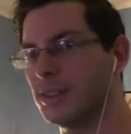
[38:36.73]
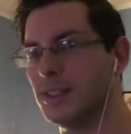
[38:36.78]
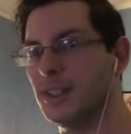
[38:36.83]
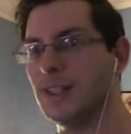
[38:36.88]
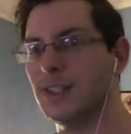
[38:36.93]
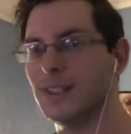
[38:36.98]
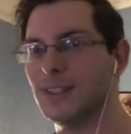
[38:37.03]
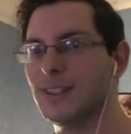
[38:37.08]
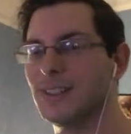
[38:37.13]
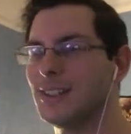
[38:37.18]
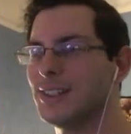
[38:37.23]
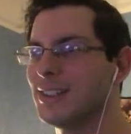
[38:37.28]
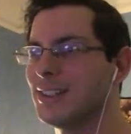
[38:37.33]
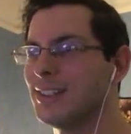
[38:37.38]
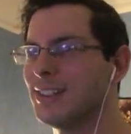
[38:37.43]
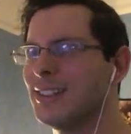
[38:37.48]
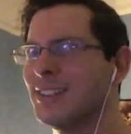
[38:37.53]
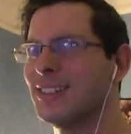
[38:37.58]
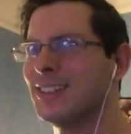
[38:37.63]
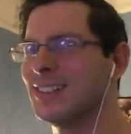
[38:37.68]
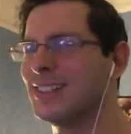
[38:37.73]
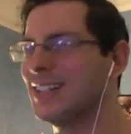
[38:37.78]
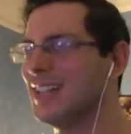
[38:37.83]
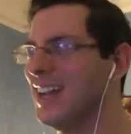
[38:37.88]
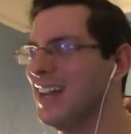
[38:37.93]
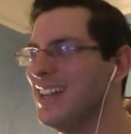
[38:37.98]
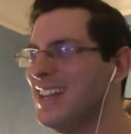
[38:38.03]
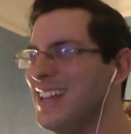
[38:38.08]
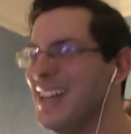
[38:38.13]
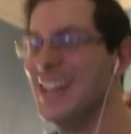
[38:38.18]
Oh.
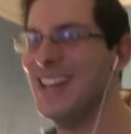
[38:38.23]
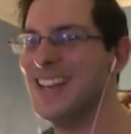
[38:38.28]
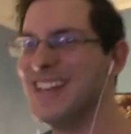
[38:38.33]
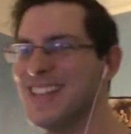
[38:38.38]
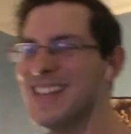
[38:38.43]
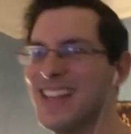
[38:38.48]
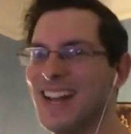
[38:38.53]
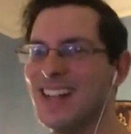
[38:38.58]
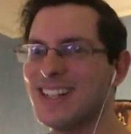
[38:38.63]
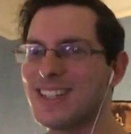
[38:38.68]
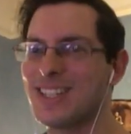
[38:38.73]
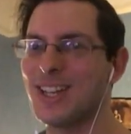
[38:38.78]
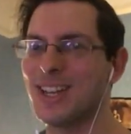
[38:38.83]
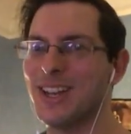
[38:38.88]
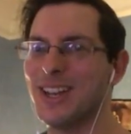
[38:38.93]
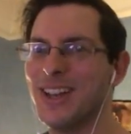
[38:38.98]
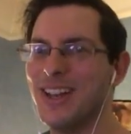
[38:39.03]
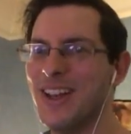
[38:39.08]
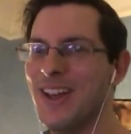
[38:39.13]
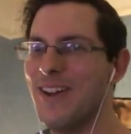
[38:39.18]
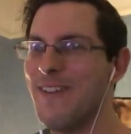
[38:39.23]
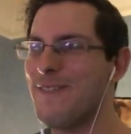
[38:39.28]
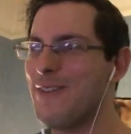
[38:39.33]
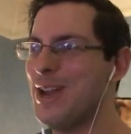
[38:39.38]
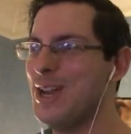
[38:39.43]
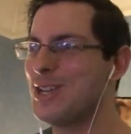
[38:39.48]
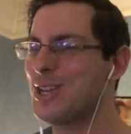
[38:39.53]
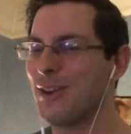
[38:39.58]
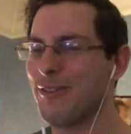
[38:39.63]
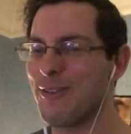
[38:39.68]
Okay, that's a
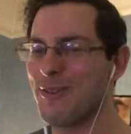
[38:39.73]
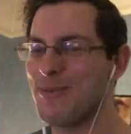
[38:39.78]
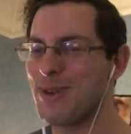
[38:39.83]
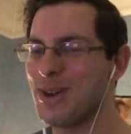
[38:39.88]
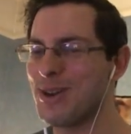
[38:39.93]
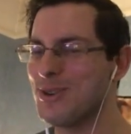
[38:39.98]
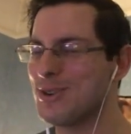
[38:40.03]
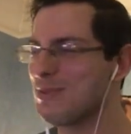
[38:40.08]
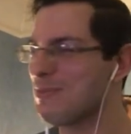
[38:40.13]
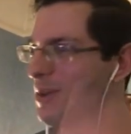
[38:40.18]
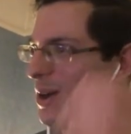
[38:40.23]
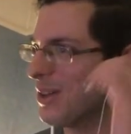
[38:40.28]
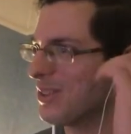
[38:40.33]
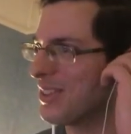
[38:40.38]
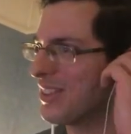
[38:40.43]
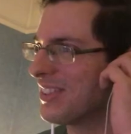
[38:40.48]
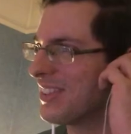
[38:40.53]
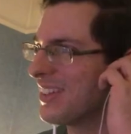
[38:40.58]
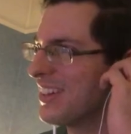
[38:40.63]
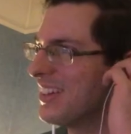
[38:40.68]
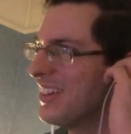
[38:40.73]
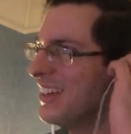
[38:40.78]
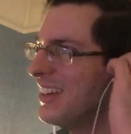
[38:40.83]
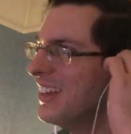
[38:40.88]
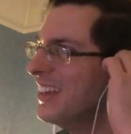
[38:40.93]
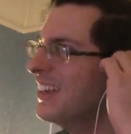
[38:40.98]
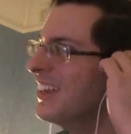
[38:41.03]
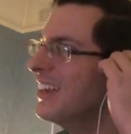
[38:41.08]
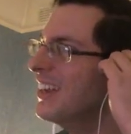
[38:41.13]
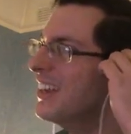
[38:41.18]
feature from my older brother
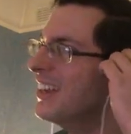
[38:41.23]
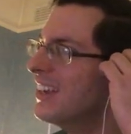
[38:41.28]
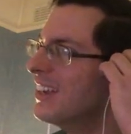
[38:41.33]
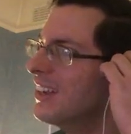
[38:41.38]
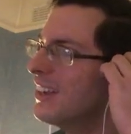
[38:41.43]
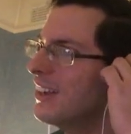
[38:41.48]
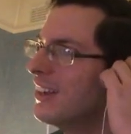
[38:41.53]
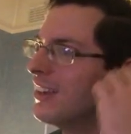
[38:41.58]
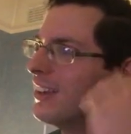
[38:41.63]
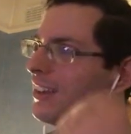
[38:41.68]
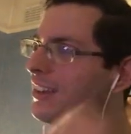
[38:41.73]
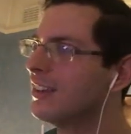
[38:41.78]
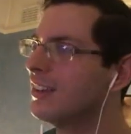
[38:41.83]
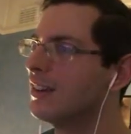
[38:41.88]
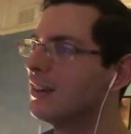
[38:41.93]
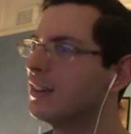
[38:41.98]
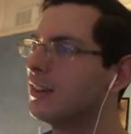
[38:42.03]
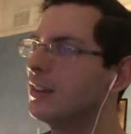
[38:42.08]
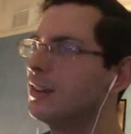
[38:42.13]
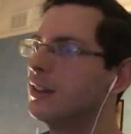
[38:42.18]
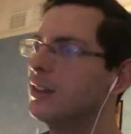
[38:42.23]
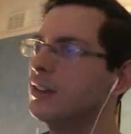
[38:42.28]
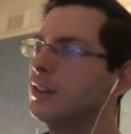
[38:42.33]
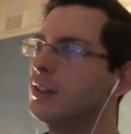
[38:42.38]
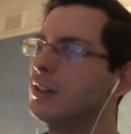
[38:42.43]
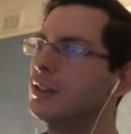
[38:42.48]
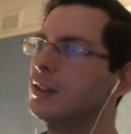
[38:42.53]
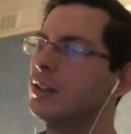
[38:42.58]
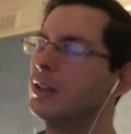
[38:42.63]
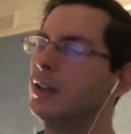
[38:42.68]
there.
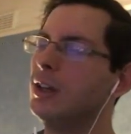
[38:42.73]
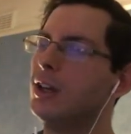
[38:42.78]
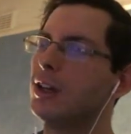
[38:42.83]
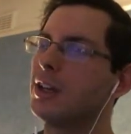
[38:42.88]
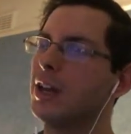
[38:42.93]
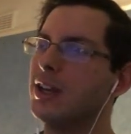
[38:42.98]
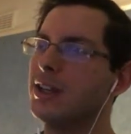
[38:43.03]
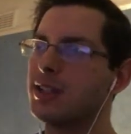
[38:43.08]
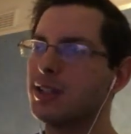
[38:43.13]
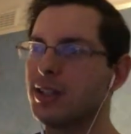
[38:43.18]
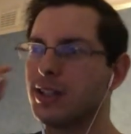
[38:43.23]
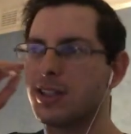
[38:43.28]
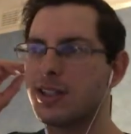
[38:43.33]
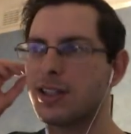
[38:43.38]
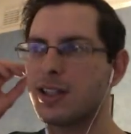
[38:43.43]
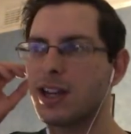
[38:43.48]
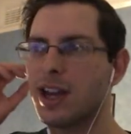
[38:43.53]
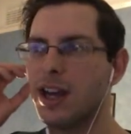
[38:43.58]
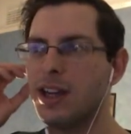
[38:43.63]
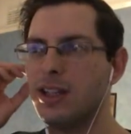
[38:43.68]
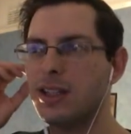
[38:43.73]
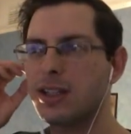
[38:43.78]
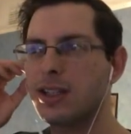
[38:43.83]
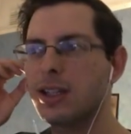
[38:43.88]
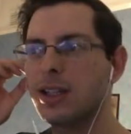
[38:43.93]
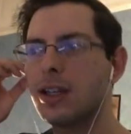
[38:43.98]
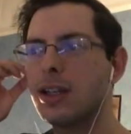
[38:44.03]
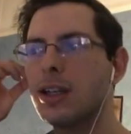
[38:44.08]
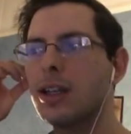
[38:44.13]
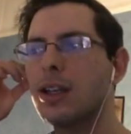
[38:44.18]
Okay, so this is a case.